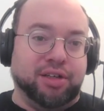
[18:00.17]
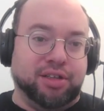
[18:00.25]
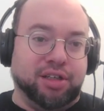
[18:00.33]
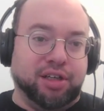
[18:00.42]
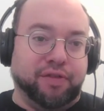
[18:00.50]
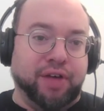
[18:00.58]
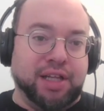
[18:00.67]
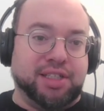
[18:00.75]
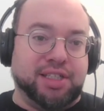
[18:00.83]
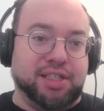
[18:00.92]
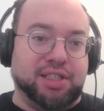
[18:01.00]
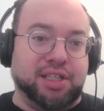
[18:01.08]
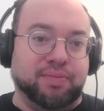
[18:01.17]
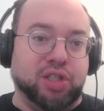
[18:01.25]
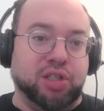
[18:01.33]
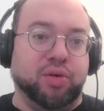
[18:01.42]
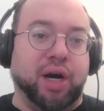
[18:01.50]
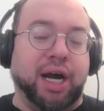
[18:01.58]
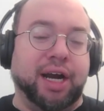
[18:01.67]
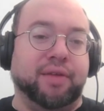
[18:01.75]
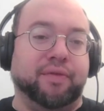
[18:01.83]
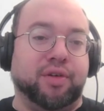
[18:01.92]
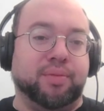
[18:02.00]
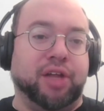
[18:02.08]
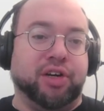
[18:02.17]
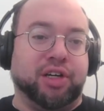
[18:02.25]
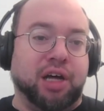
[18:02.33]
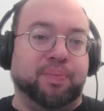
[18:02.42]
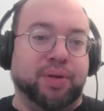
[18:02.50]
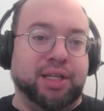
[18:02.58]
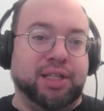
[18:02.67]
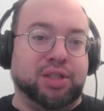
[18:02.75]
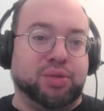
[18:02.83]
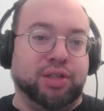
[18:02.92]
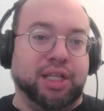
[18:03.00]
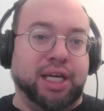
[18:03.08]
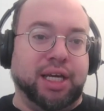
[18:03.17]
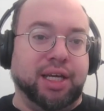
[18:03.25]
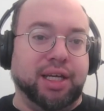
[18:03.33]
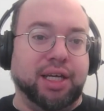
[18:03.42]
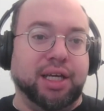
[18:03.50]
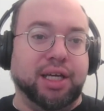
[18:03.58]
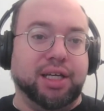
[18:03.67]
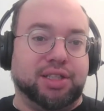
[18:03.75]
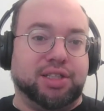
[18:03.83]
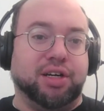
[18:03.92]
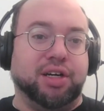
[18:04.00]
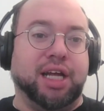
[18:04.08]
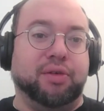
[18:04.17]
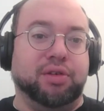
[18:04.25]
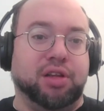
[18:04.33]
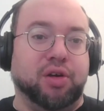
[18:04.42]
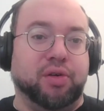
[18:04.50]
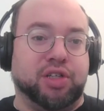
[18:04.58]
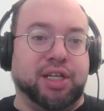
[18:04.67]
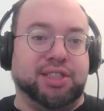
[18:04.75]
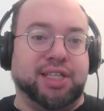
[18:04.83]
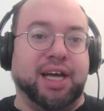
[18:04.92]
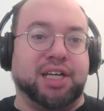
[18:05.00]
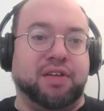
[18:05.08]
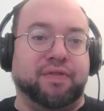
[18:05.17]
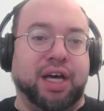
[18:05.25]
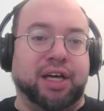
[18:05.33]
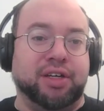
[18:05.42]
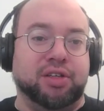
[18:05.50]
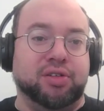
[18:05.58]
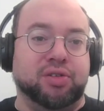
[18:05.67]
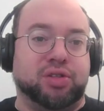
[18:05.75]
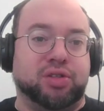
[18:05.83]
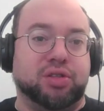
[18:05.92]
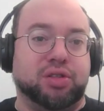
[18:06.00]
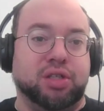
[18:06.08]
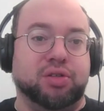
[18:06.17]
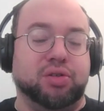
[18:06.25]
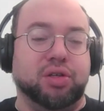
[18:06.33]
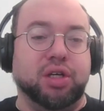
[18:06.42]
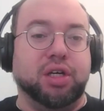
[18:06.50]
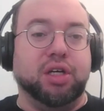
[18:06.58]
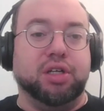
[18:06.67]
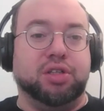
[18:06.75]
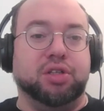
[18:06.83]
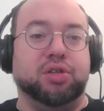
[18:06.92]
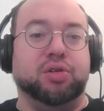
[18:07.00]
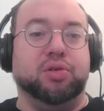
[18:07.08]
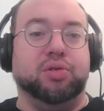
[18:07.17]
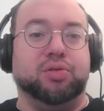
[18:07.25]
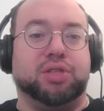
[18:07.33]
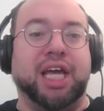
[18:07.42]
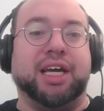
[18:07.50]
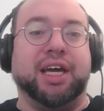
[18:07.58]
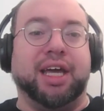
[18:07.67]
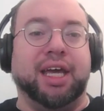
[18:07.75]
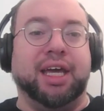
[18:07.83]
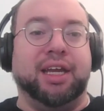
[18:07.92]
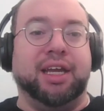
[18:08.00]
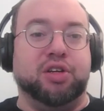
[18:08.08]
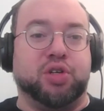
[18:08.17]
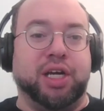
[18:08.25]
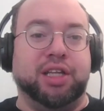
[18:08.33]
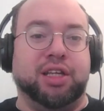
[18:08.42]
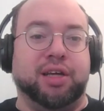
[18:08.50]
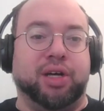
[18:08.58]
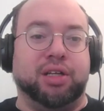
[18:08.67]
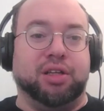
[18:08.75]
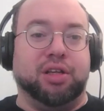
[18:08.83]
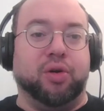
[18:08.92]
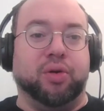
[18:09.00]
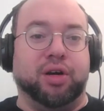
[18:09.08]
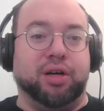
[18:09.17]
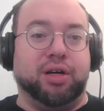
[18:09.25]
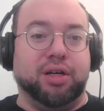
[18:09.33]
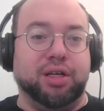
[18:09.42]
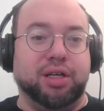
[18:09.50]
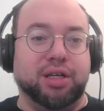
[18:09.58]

your defense system? Do you hire them from other companies where they started out with lower transaction values? Do you take a hit and you train them on lower